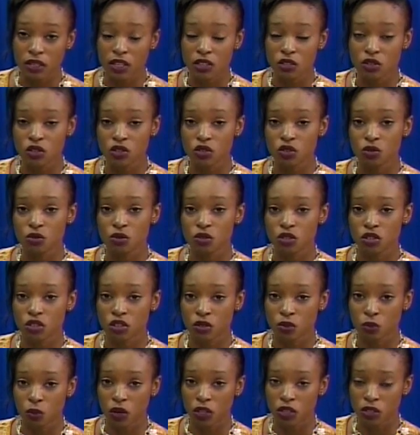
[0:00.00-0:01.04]
institution
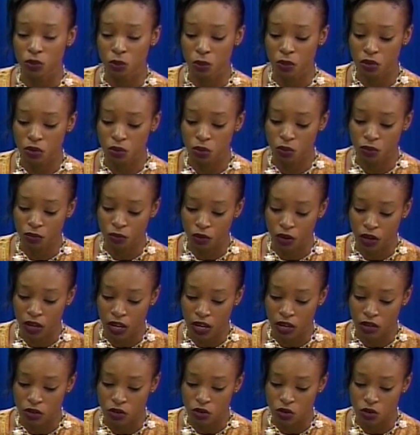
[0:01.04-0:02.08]
and what it will do for
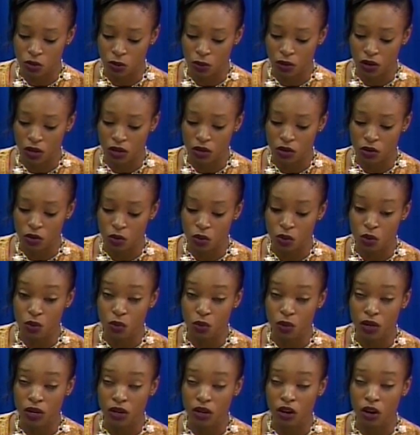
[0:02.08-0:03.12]
Guyana and so on, and
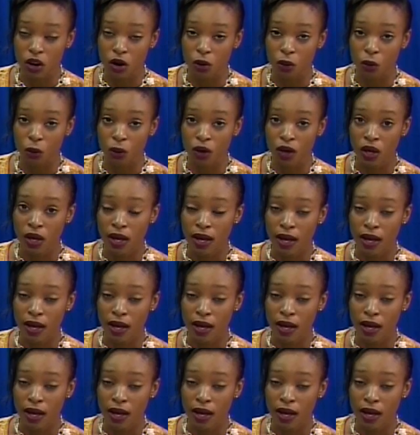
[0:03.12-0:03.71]
who and how